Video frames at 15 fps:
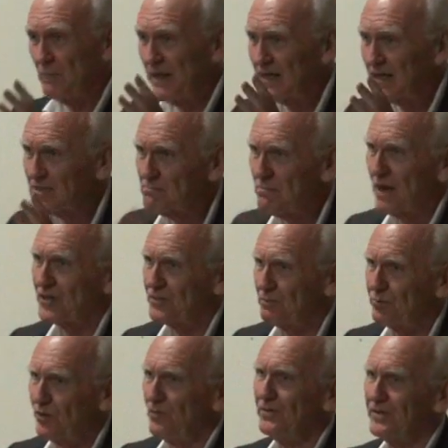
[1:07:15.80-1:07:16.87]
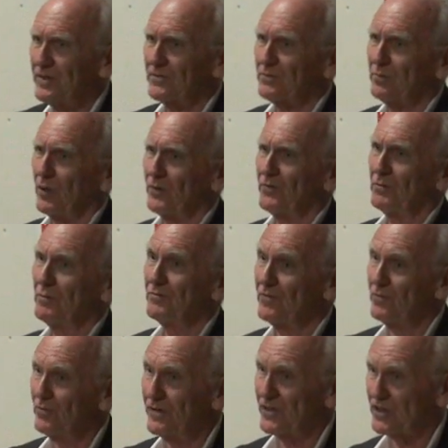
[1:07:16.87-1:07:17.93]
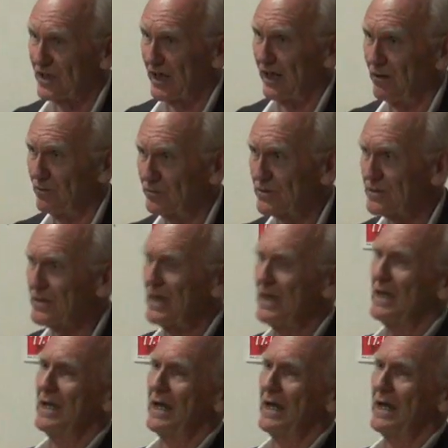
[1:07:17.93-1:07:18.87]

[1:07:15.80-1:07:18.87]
make as much profit as possible for the shareholders